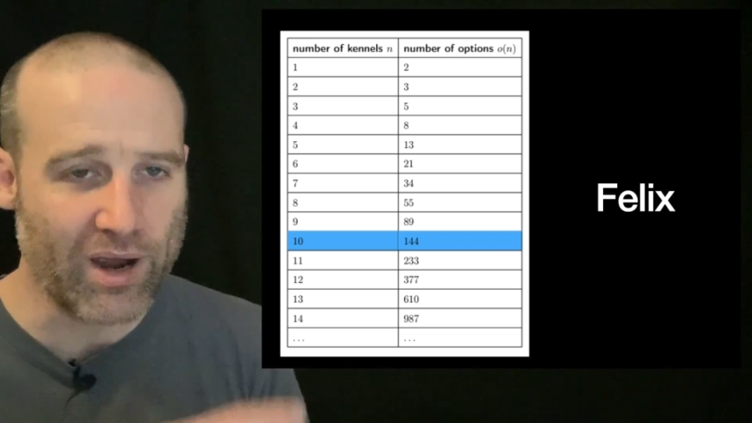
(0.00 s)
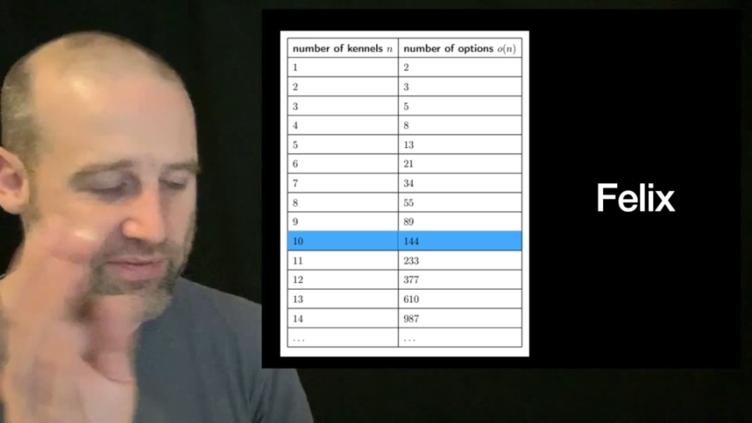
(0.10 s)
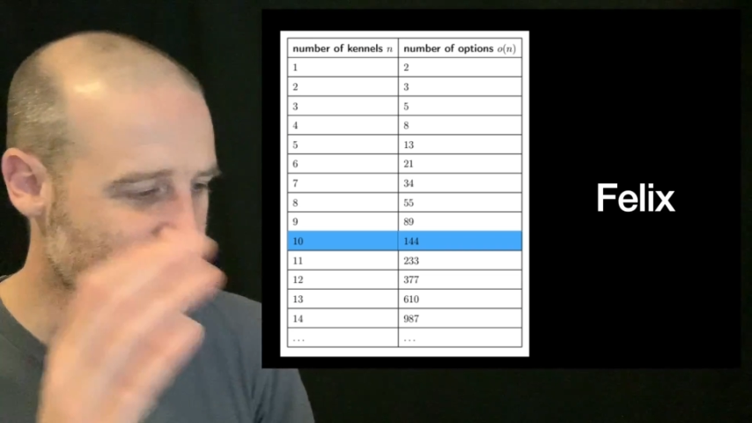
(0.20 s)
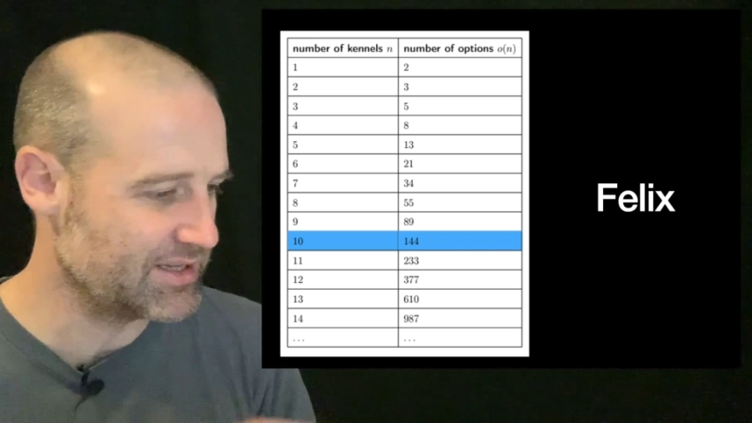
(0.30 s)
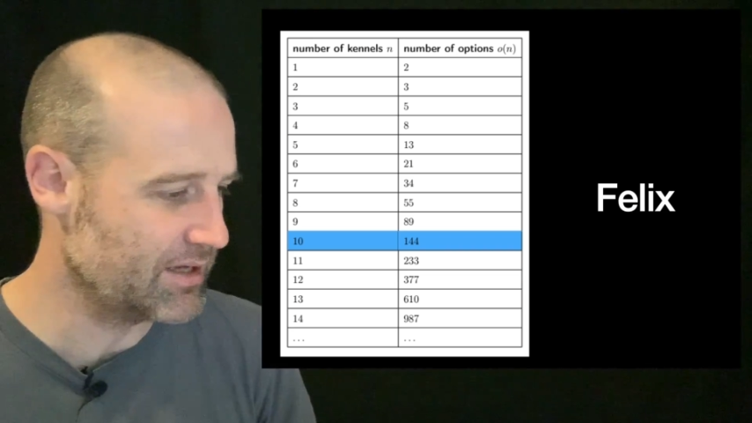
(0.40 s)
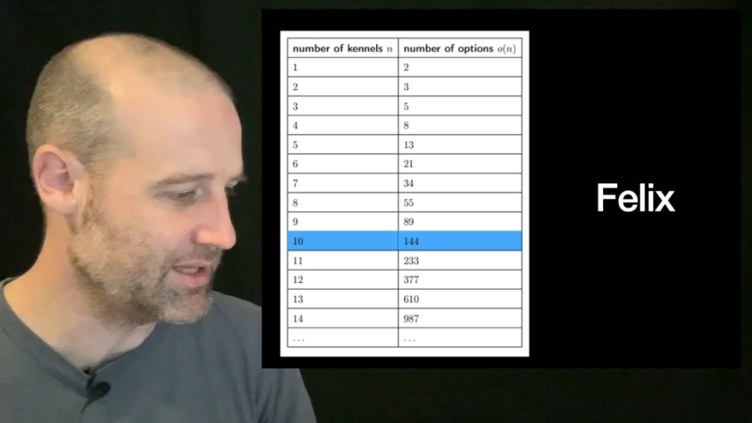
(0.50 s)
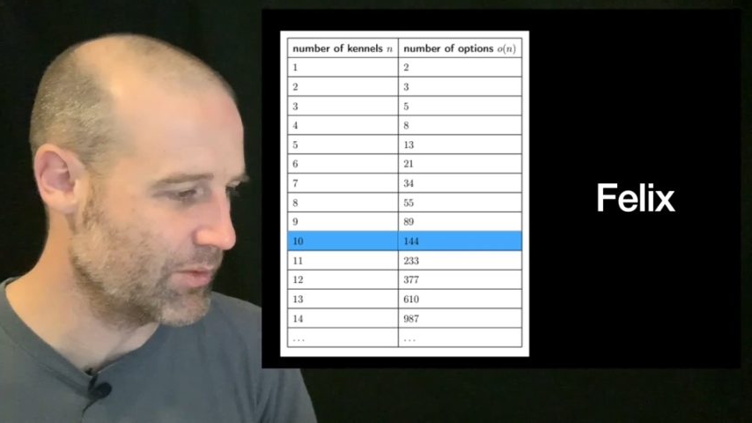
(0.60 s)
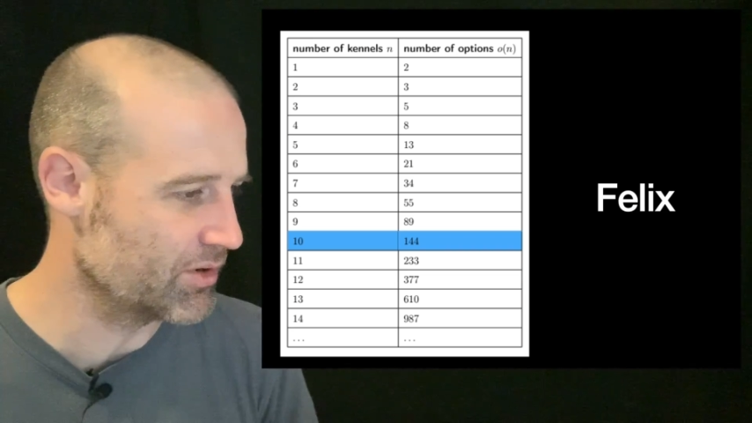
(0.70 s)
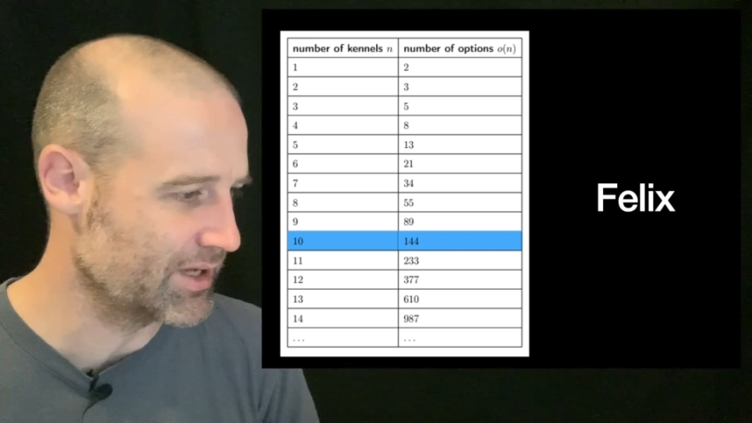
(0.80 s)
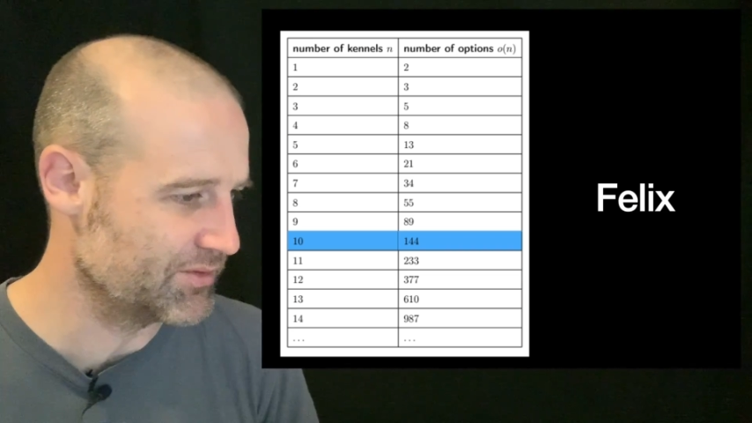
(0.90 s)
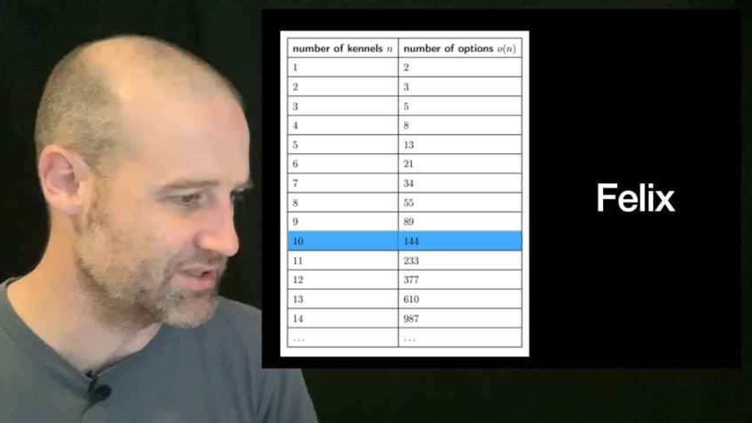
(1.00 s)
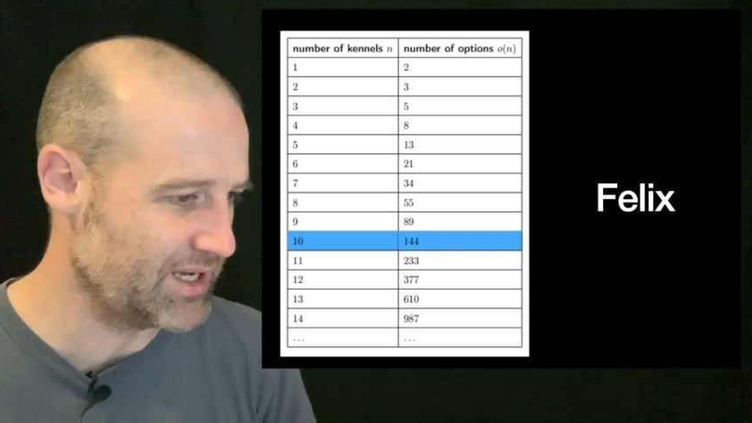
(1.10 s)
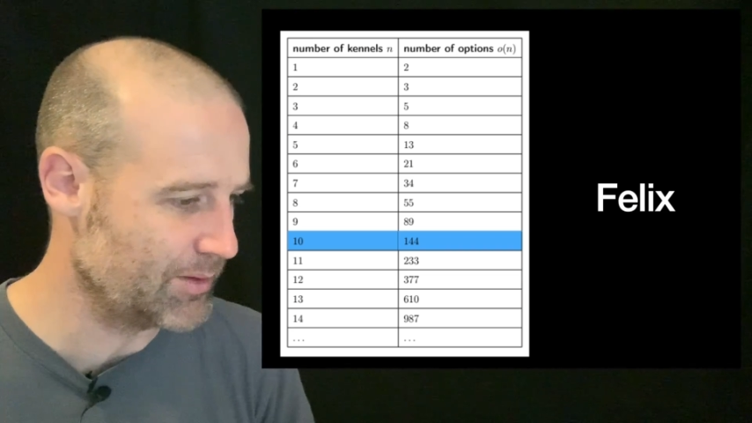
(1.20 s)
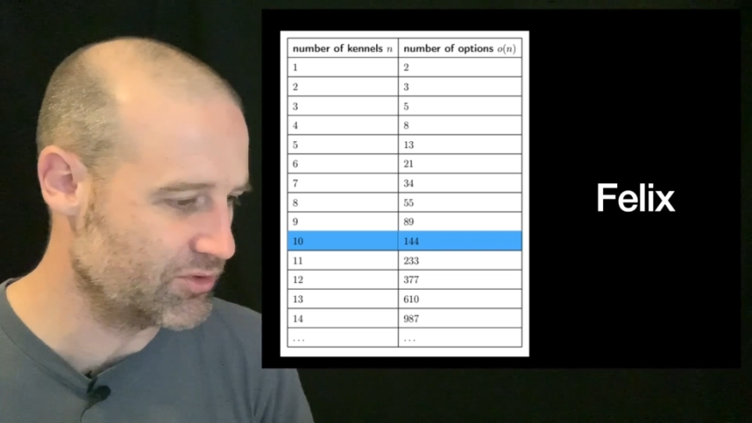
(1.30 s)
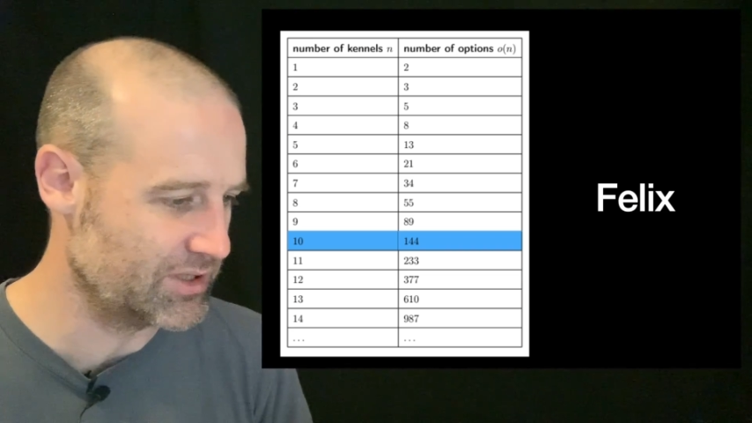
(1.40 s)
and they sent in They're working with a
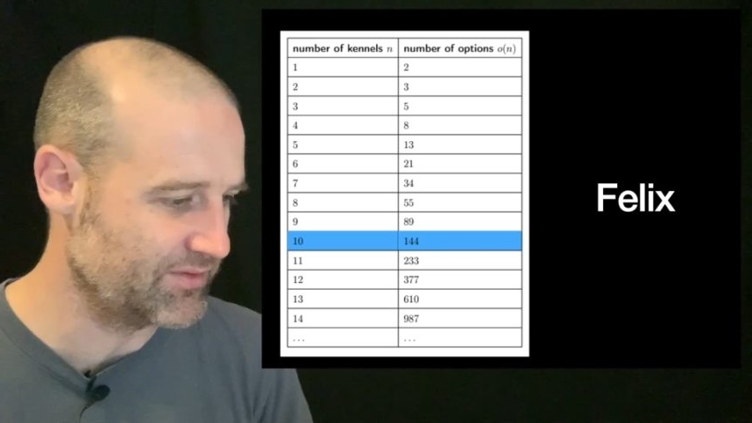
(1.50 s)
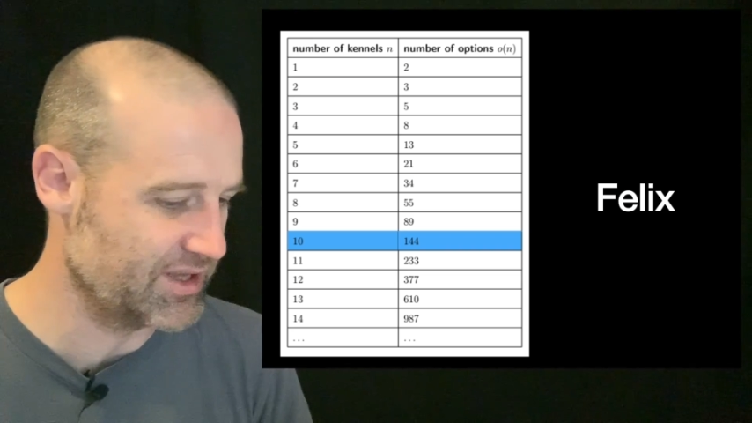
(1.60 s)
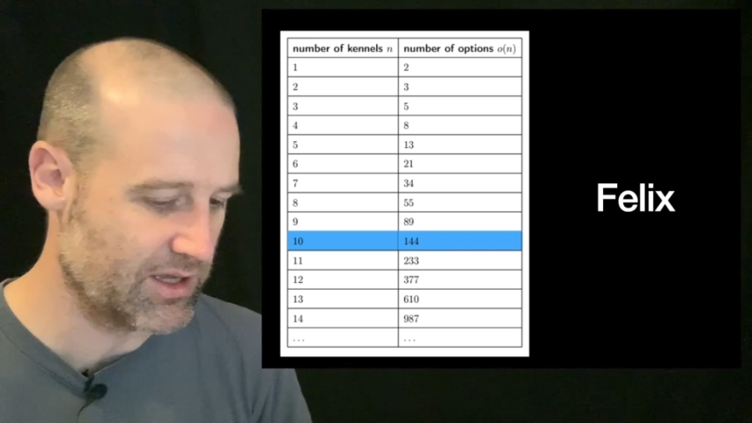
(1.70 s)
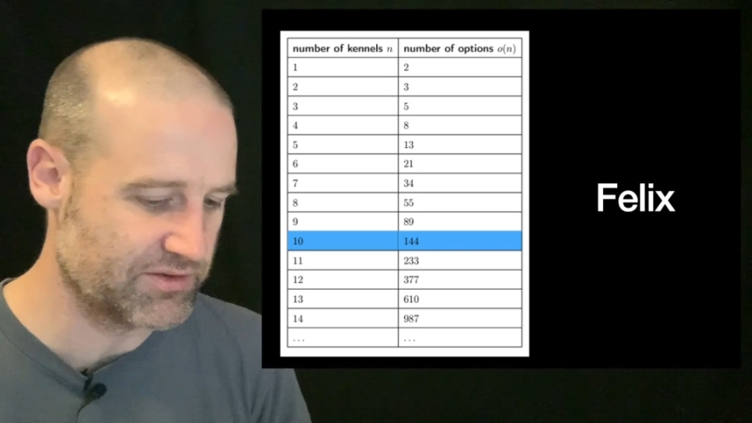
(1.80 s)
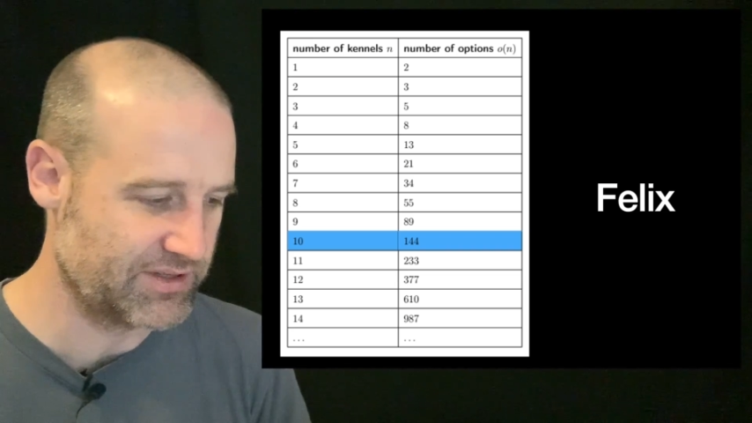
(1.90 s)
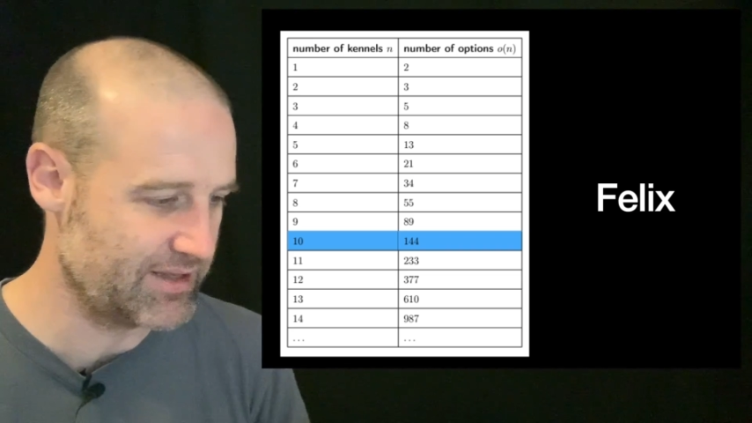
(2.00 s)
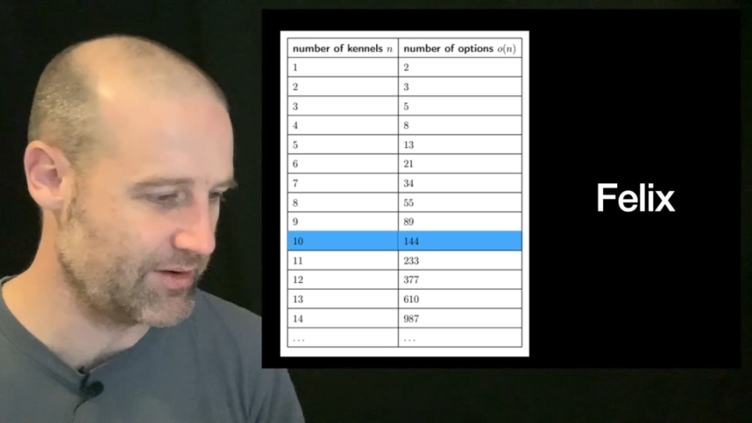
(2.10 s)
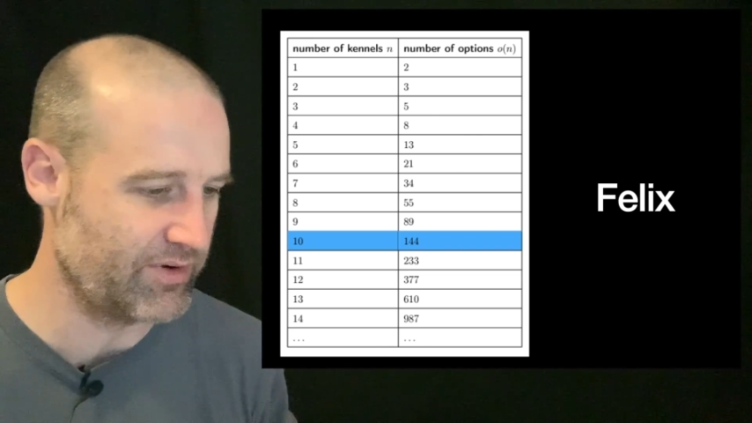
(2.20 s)
table and everything else, and they